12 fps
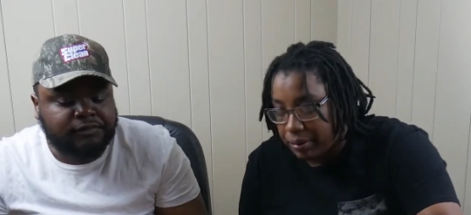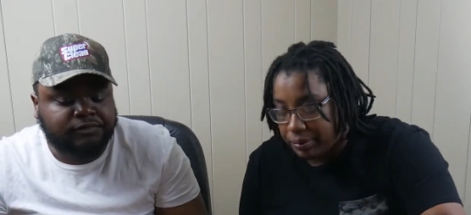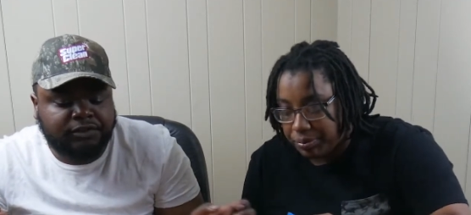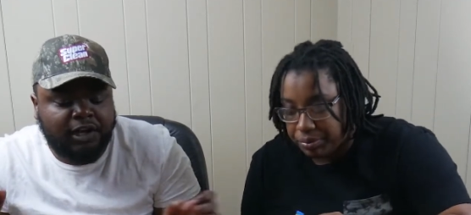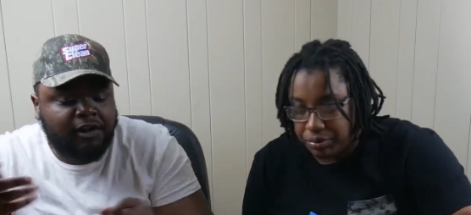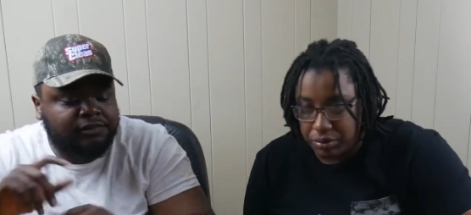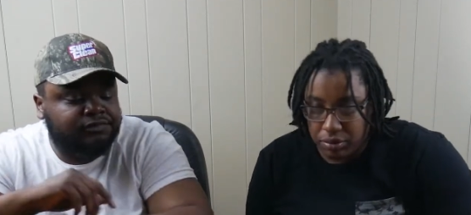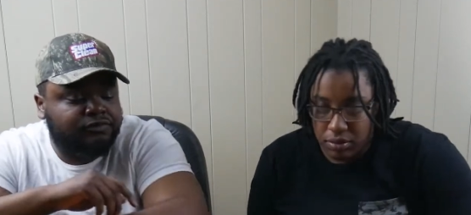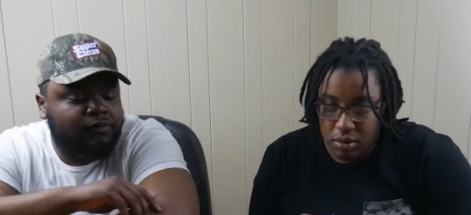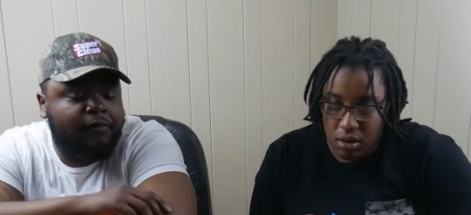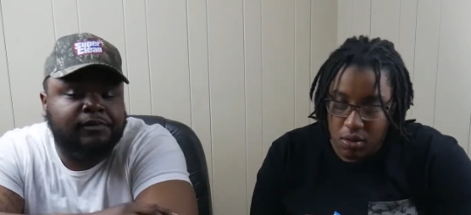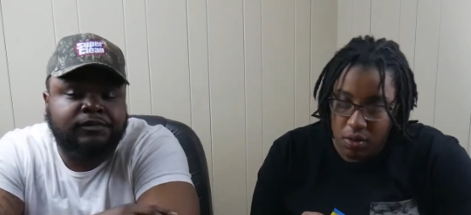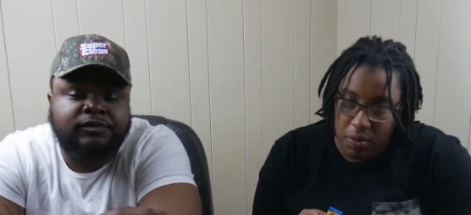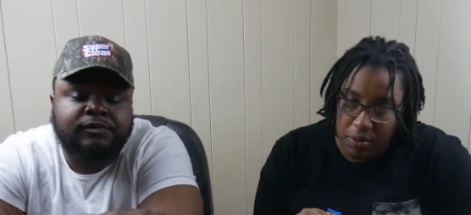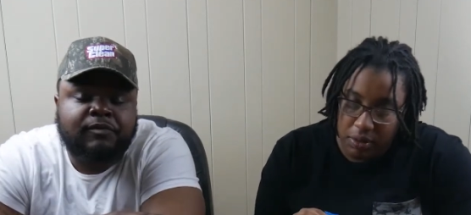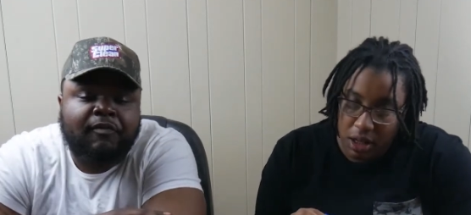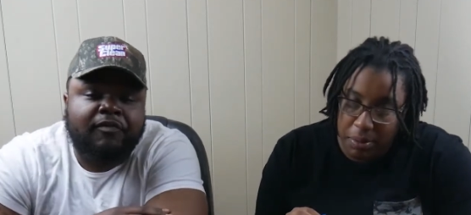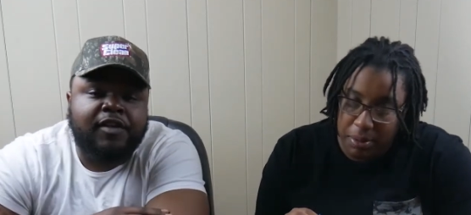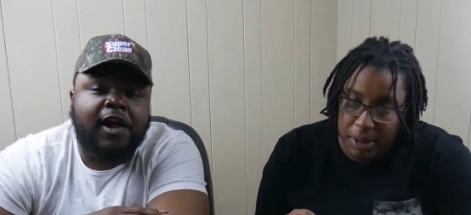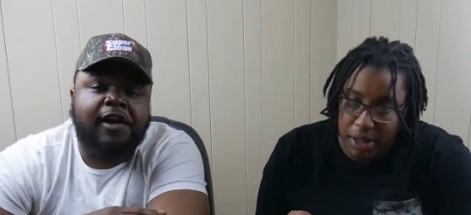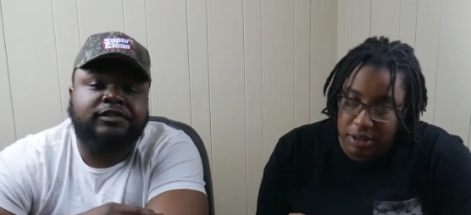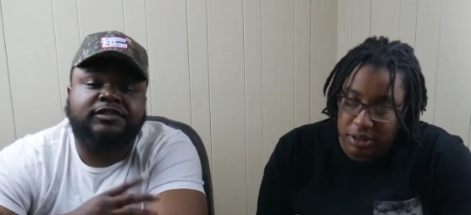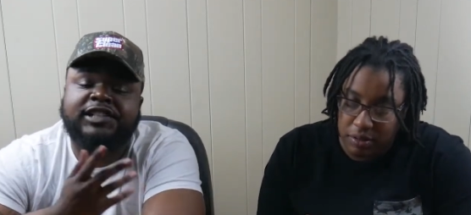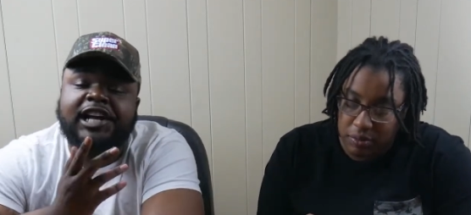Speaker 1: Yeah. Gummy
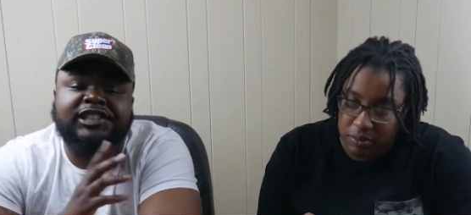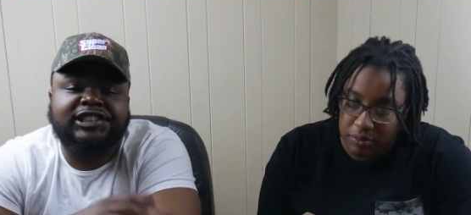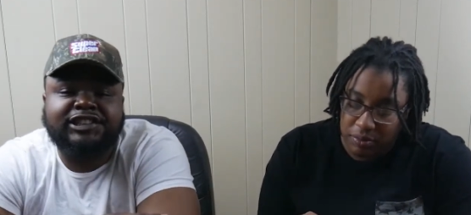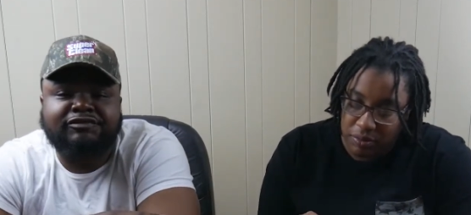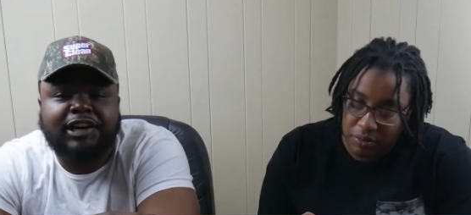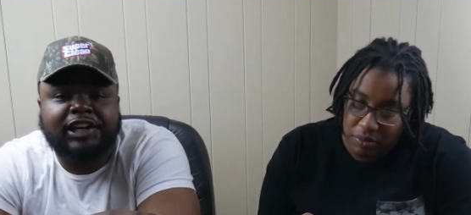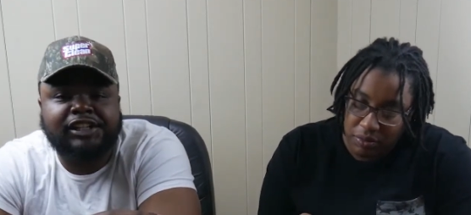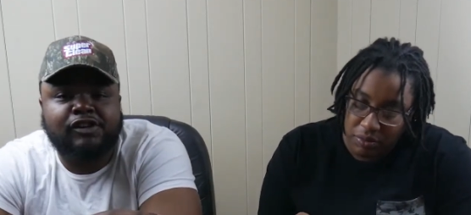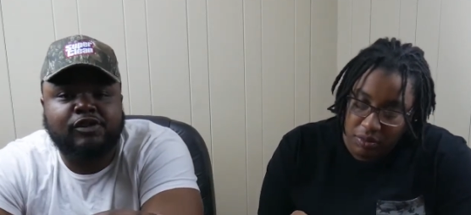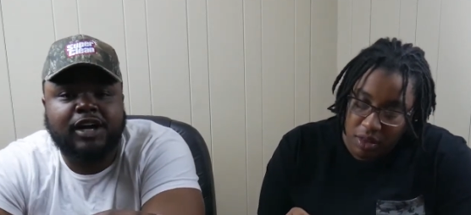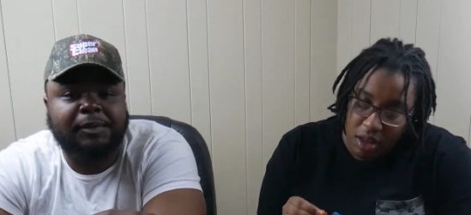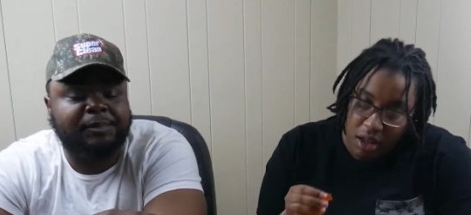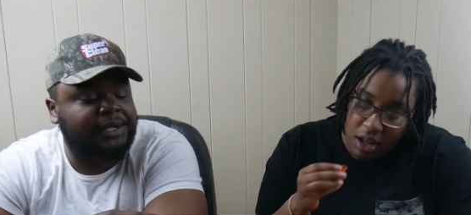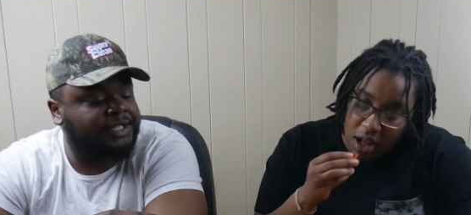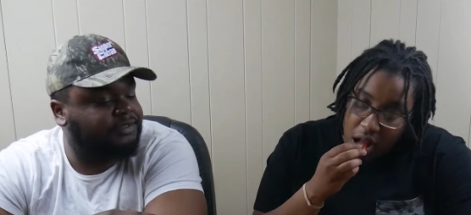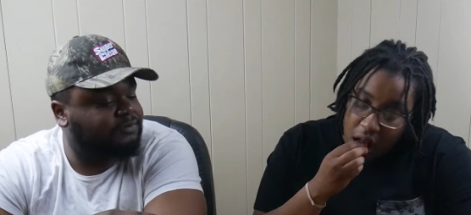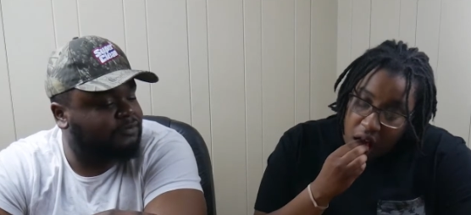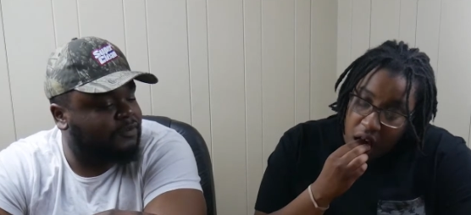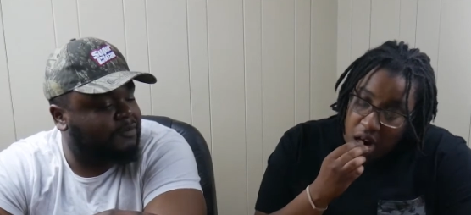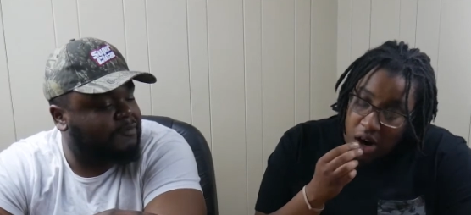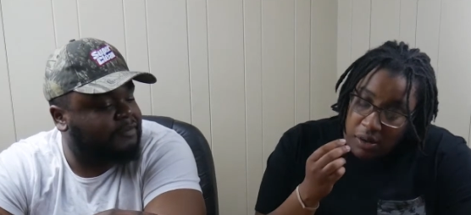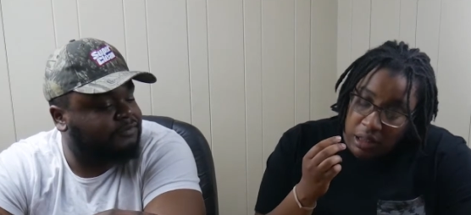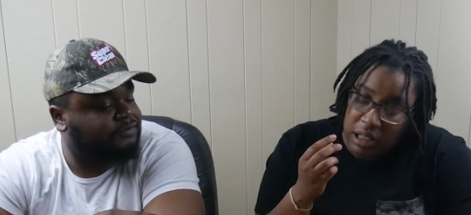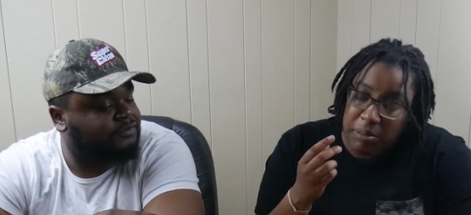bears.
Speaker 2: Not just a regular old gummy bear.
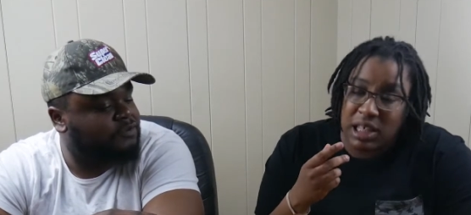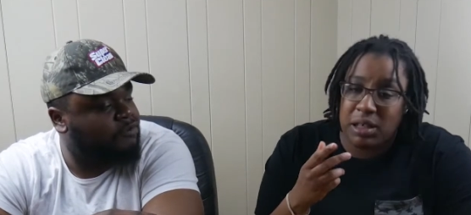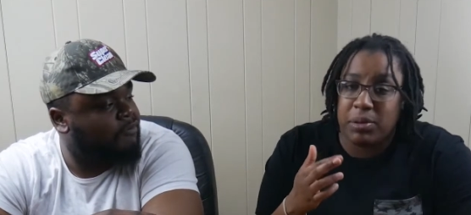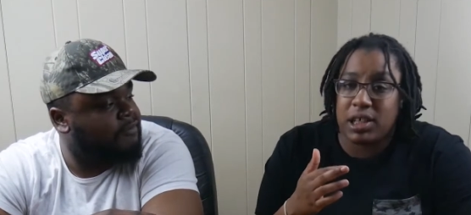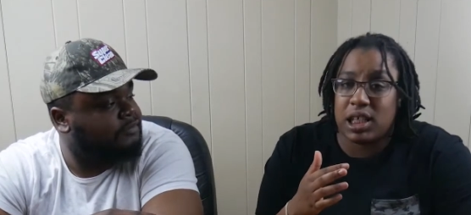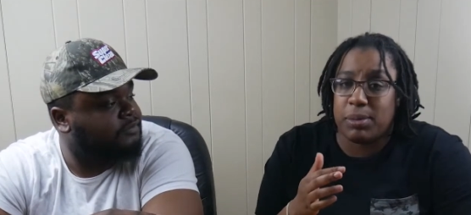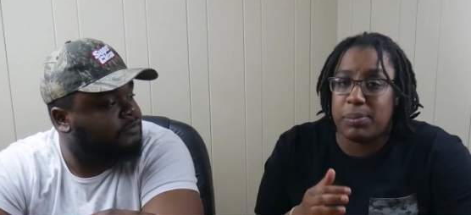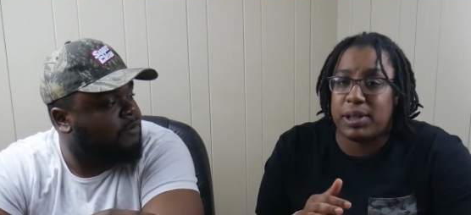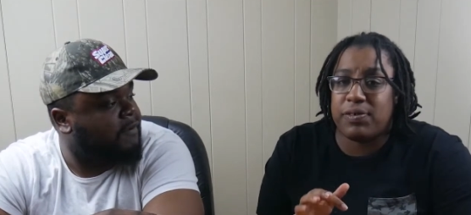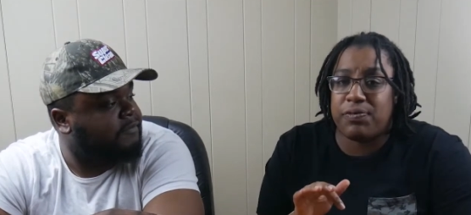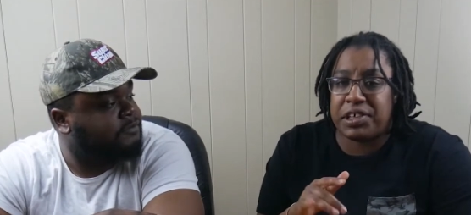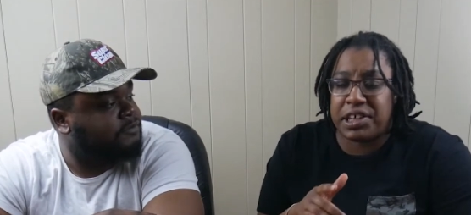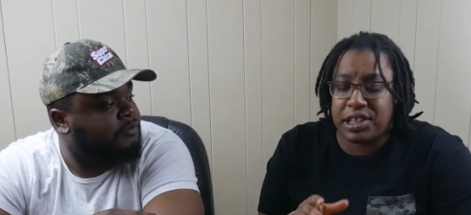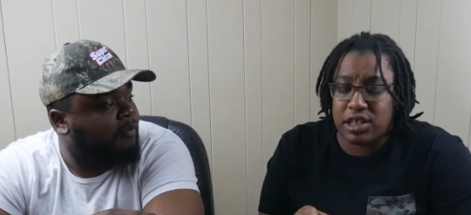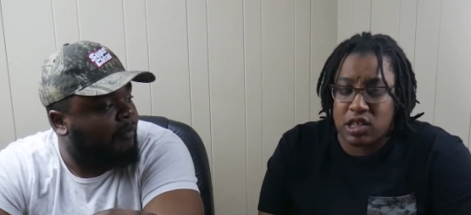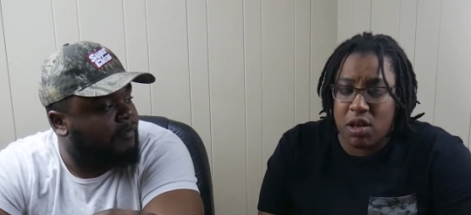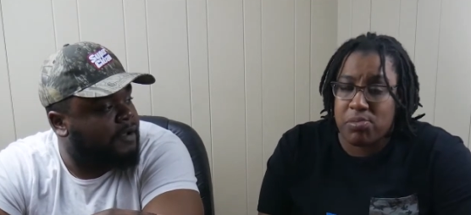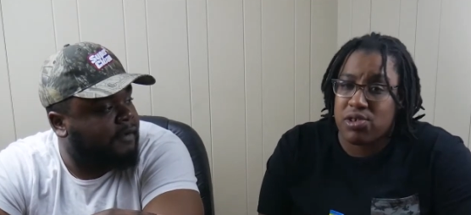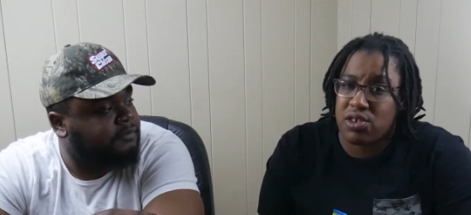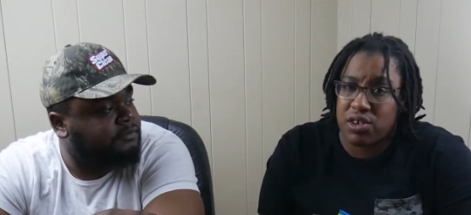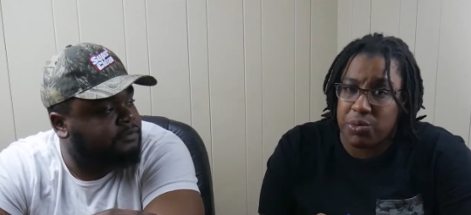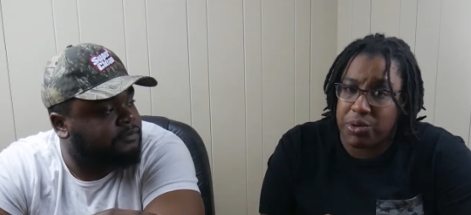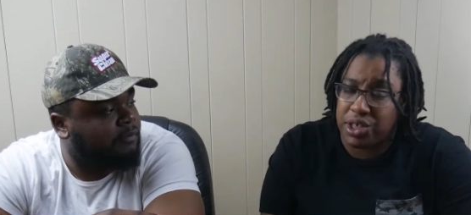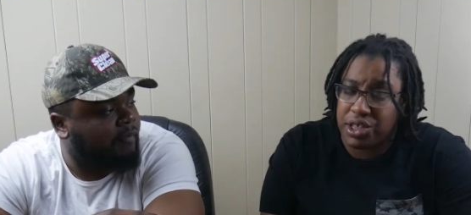
Speaker 1: And I'm not a big gummy bear fan, so I'm just gonna eat
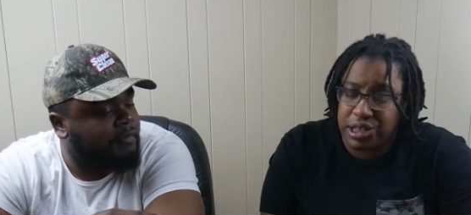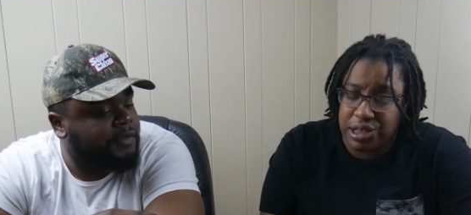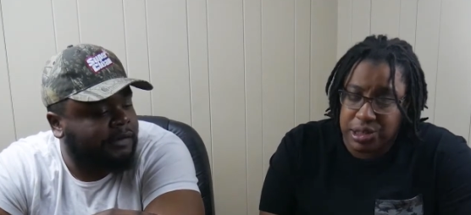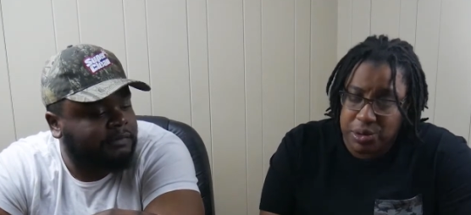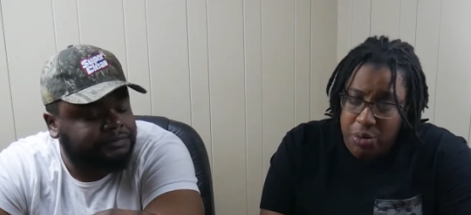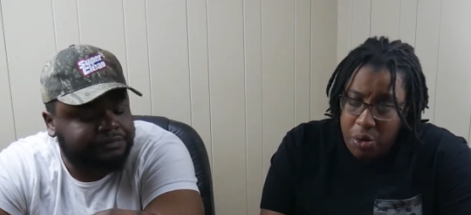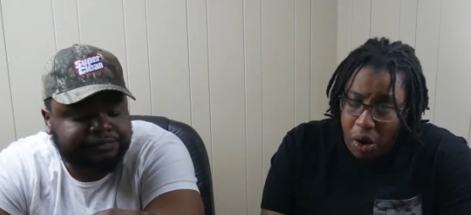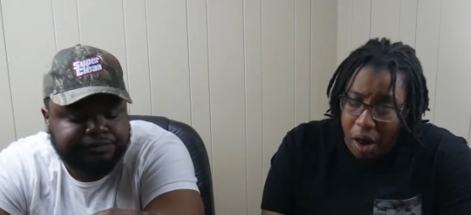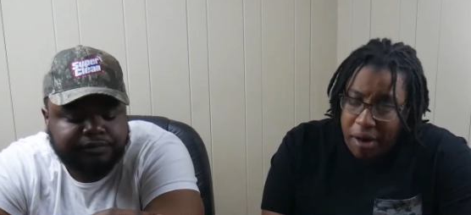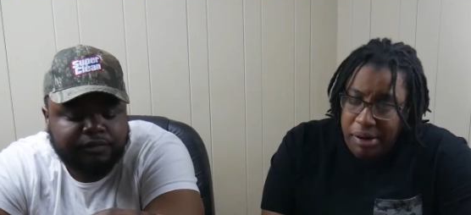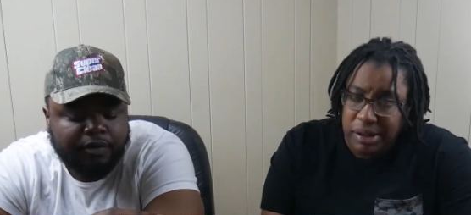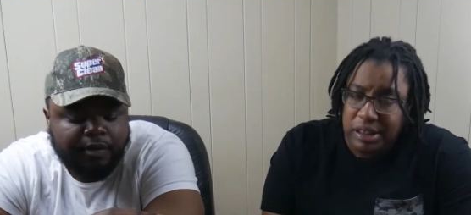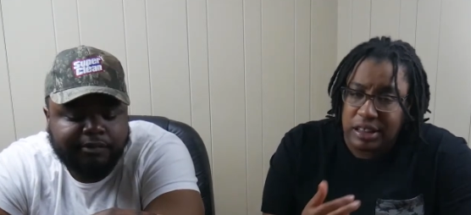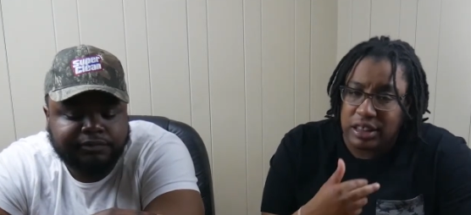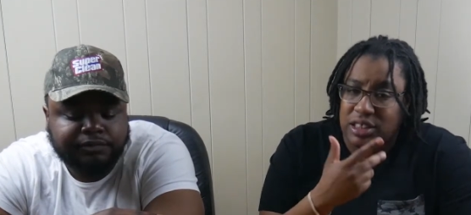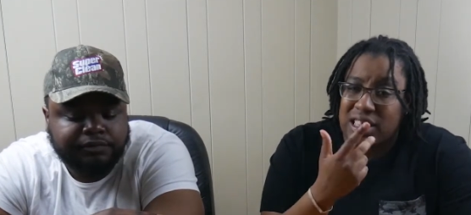one of these because